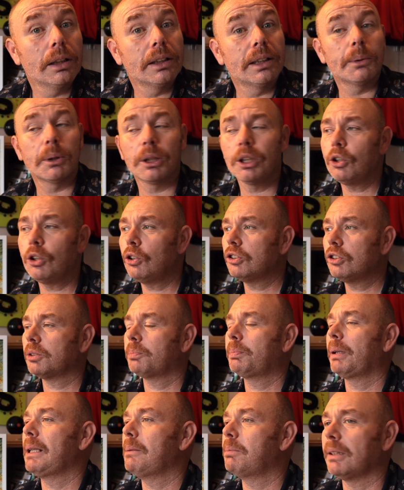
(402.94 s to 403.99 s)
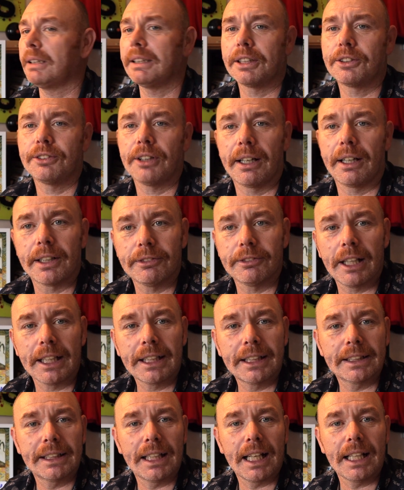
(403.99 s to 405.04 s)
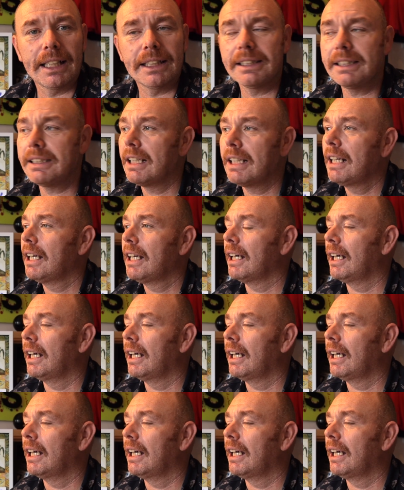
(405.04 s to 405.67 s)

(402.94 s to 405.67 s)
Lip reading: There were loads of people in the crowd I recognised.